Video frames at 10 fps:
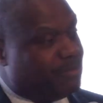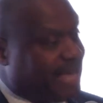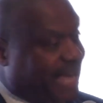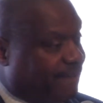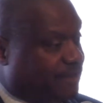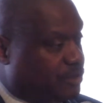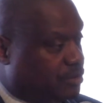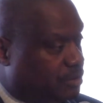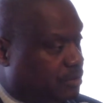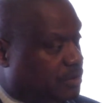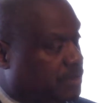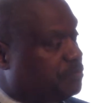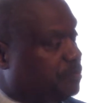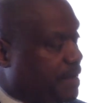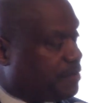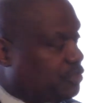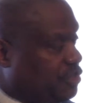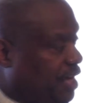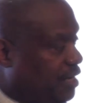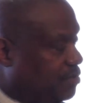We have the tools. The
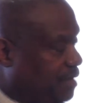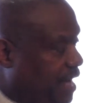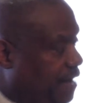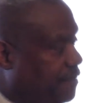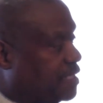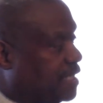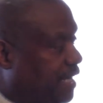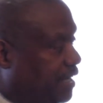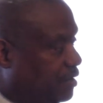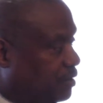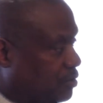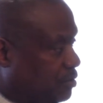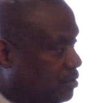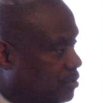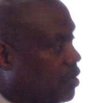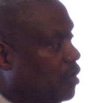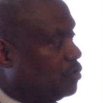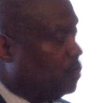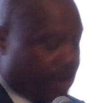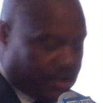challenge we have is getting those tools
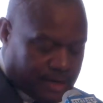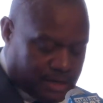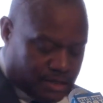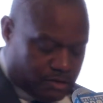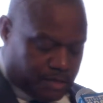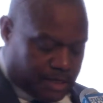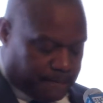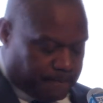to where they need to be.